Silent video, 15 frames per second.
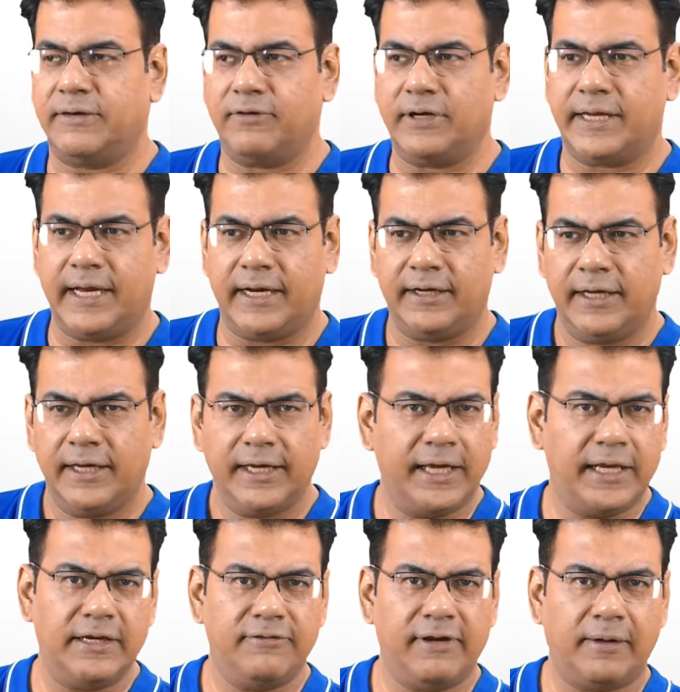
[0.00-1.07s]
they will get
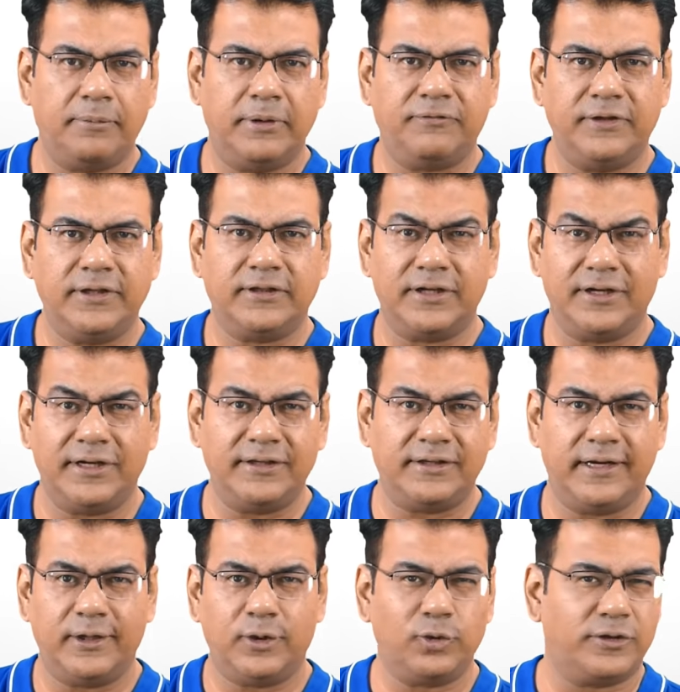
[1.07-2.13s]
anywhere between
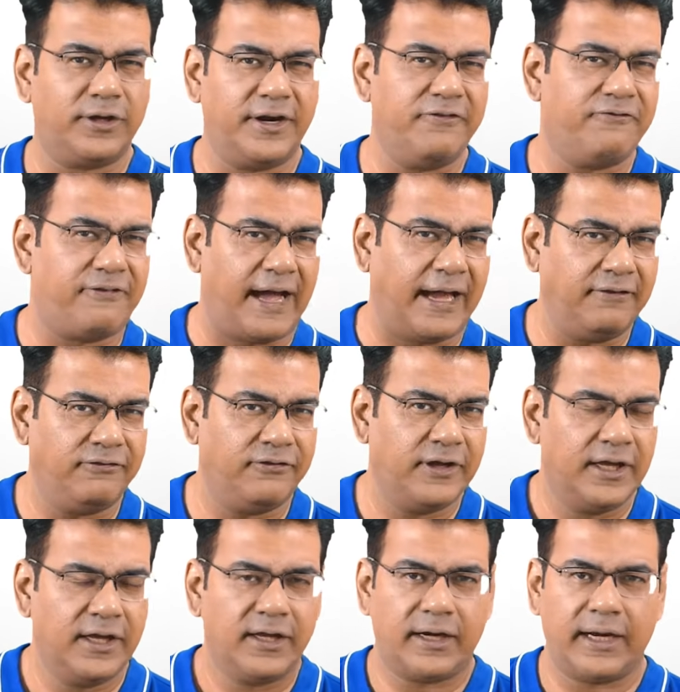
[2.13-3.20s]
33 to
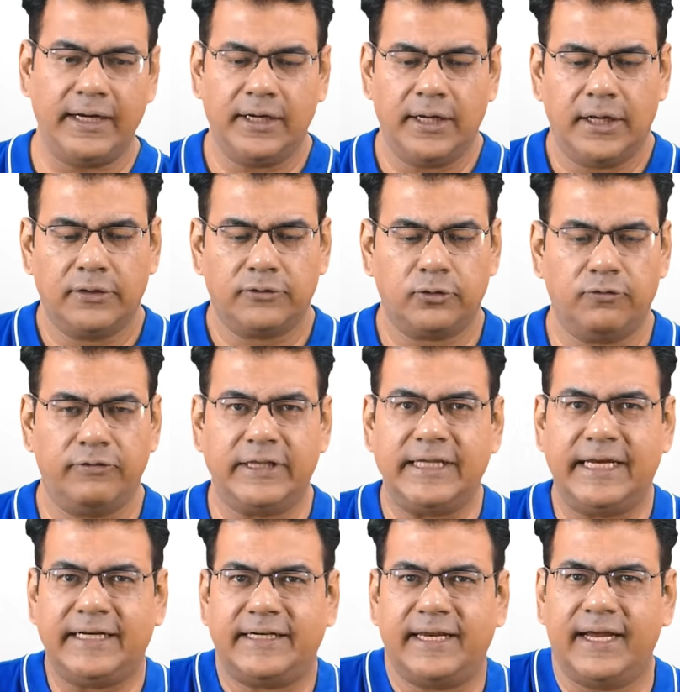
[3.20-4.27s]
35, right? So when
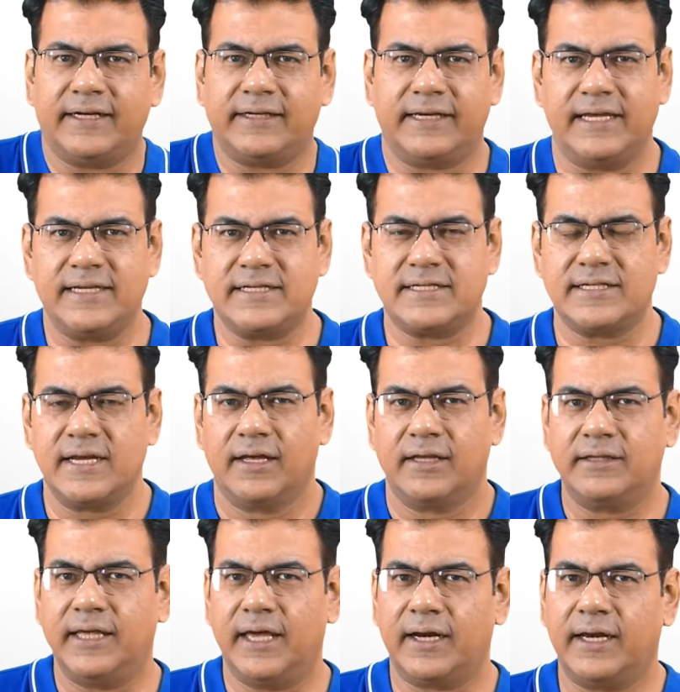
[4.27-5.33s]
they take tests,
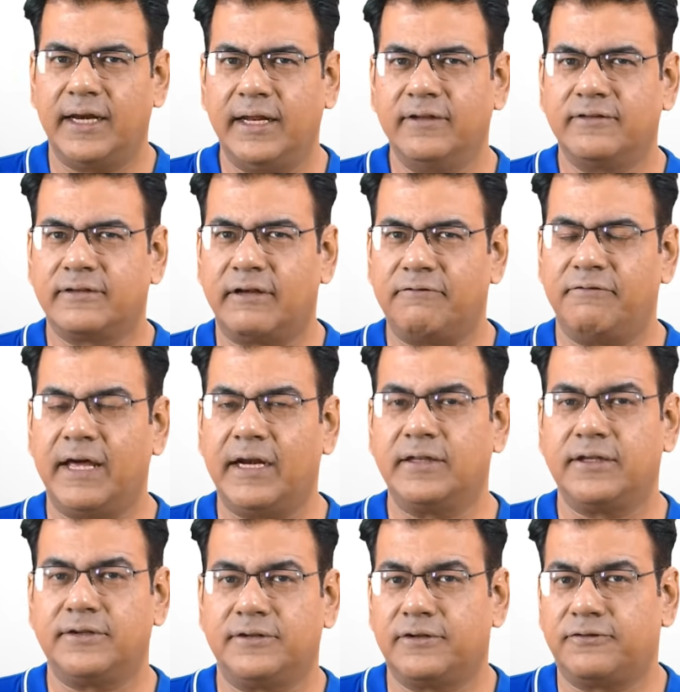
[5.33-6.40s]
they are getting somewhere in
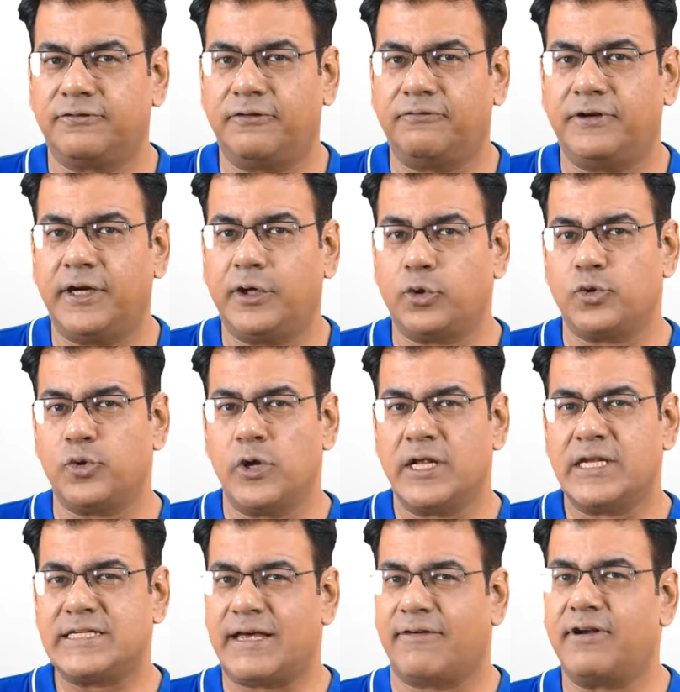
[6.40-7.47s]
the 650 to
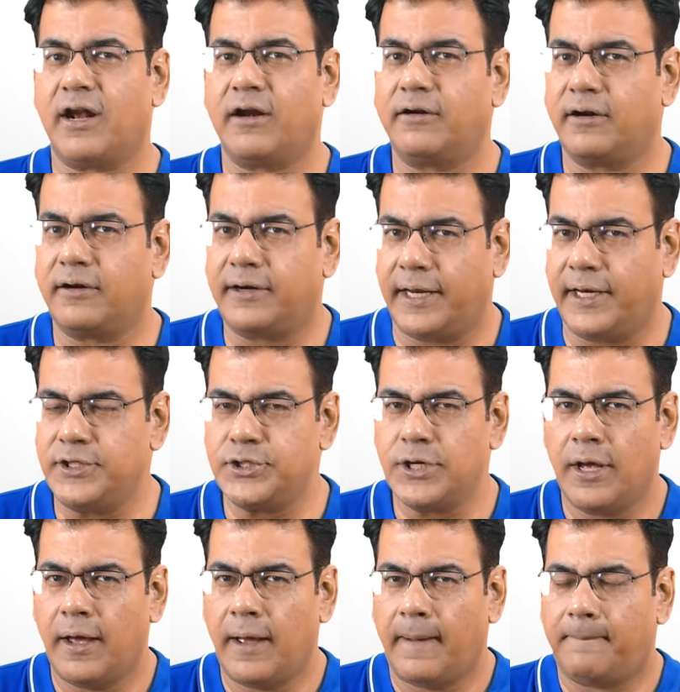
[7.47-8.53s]
700 range,
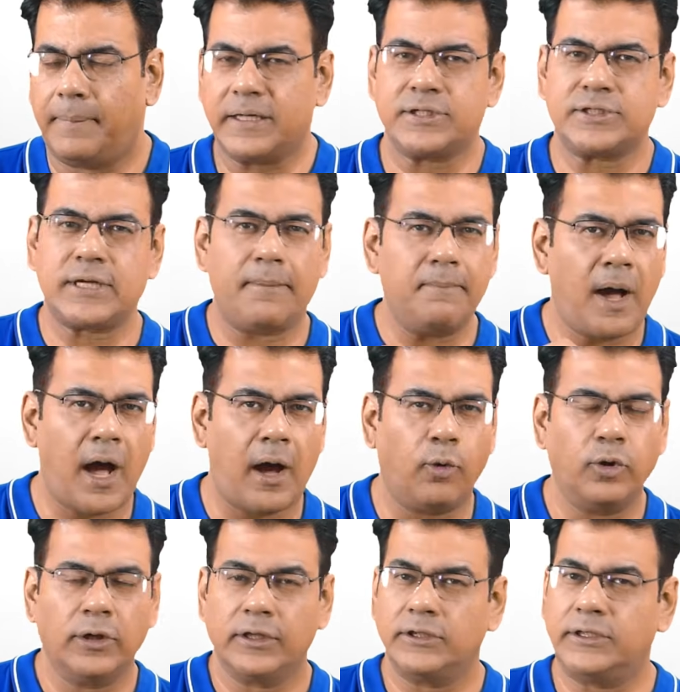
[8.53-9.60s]
but
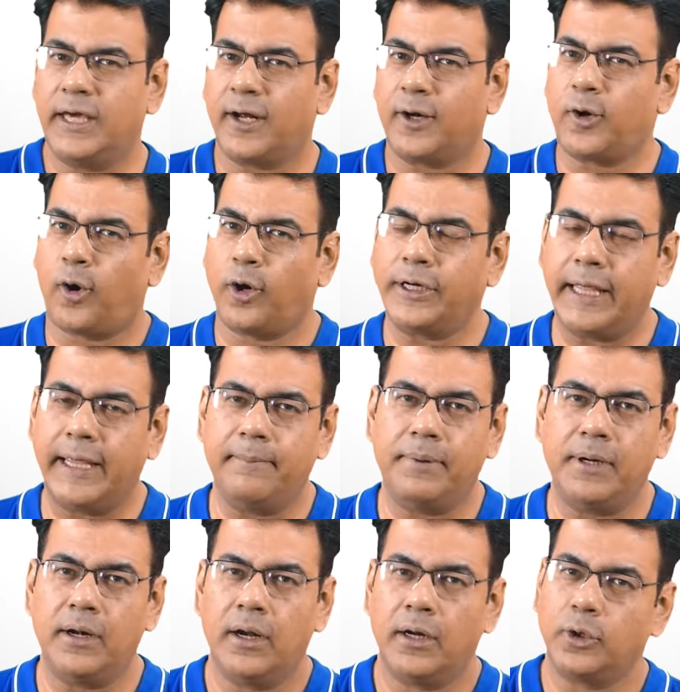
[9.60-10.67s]
somehow they are not
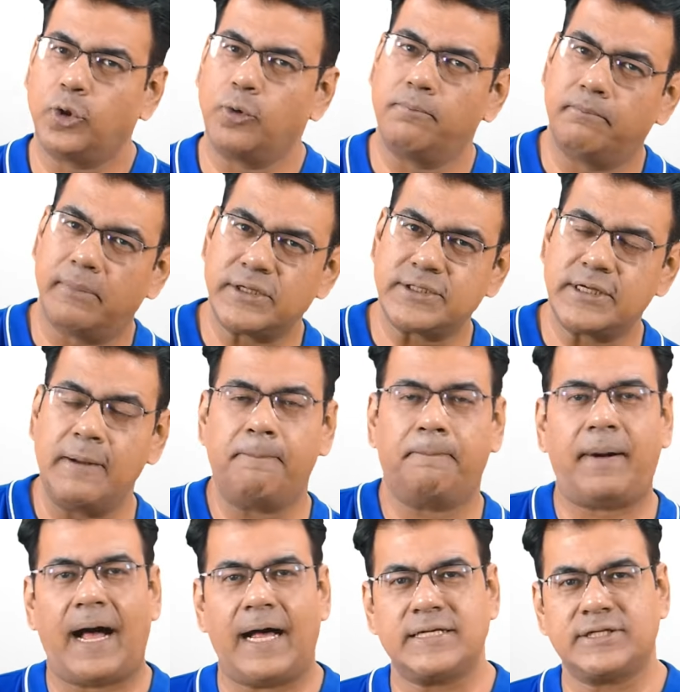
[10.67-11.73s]
able to muscle
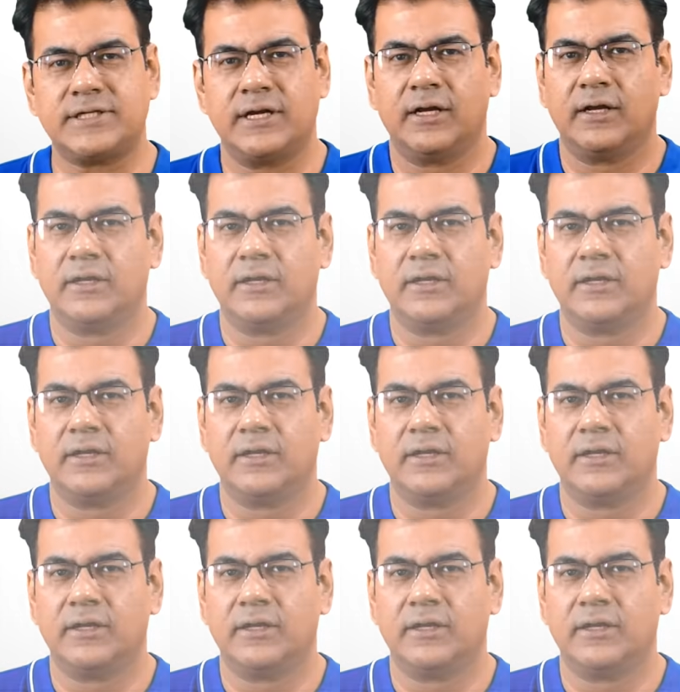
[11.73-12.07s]
past